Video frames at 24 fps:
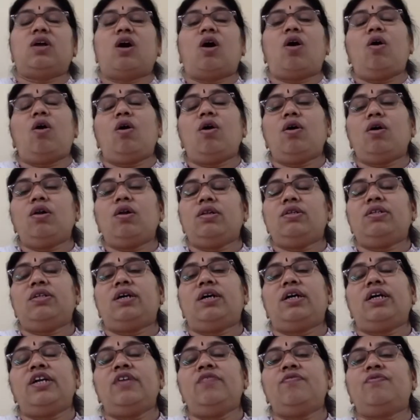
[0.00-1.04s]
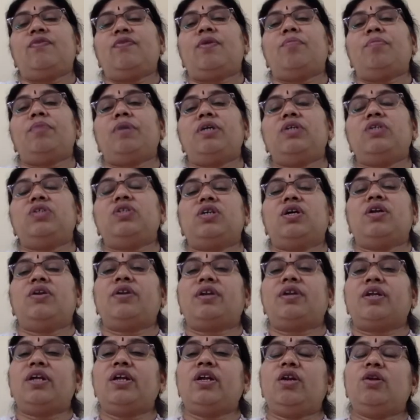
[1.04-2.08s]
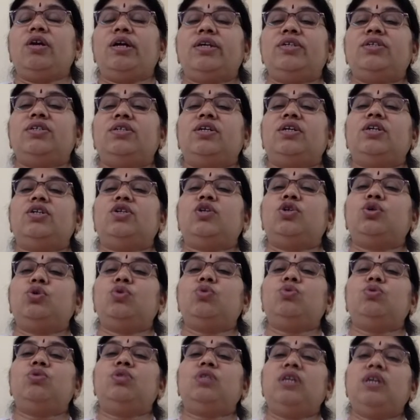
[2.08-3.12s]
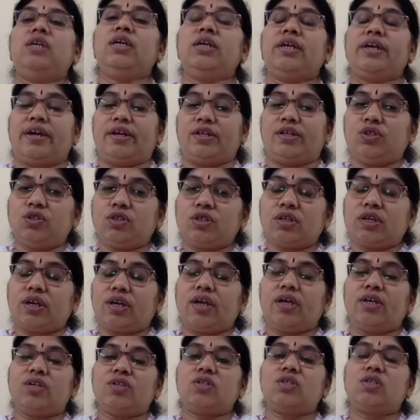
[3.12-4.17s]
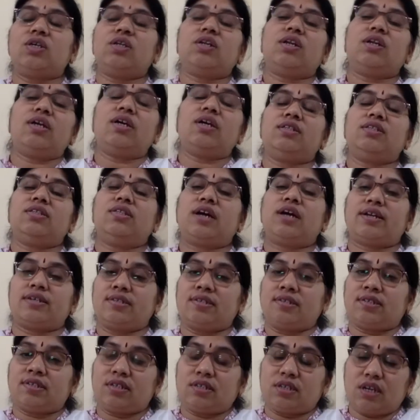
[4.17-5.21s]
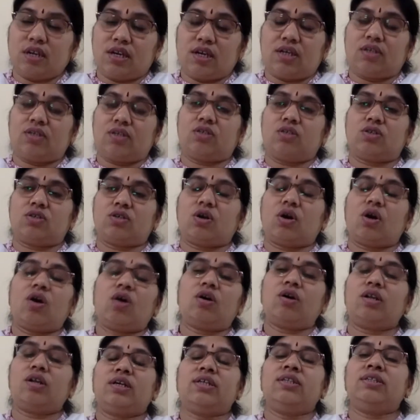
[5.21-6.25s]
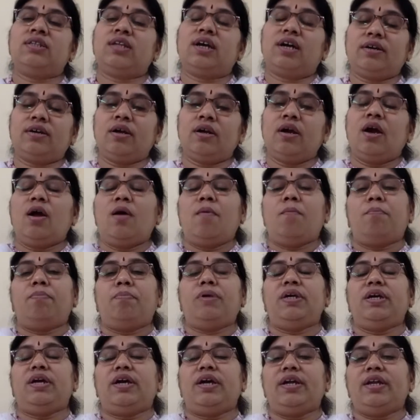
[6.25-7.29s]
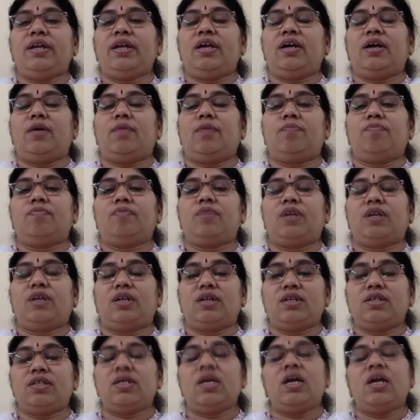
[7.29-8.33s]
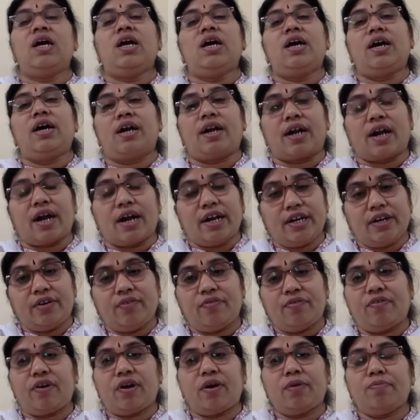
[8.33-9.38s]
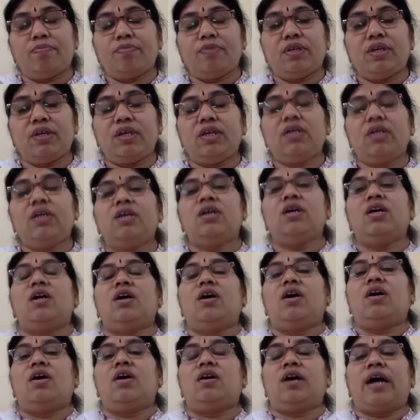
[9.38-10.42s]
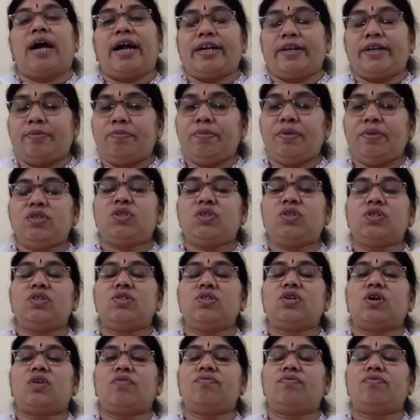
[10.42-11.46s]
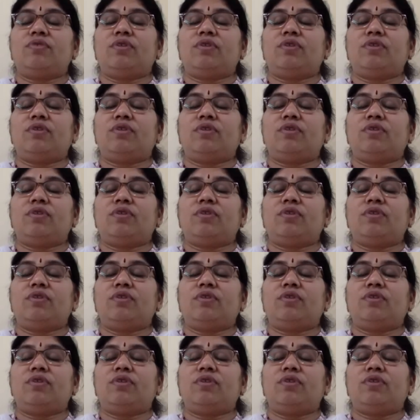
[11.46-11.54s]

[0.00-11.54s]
all the information related to the education in that state or in that area. That is right from the admissions,